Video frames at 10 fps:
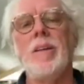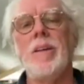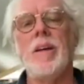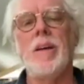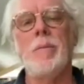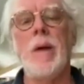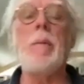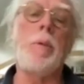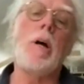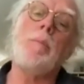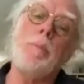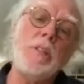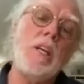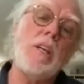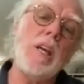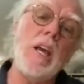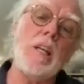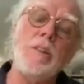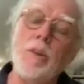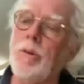yeah, but but then
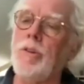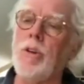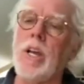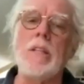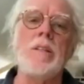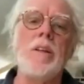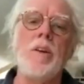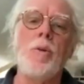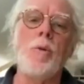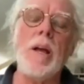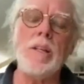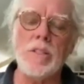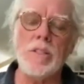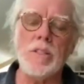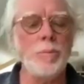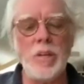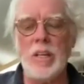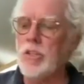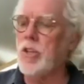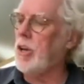again, you know, you can write something,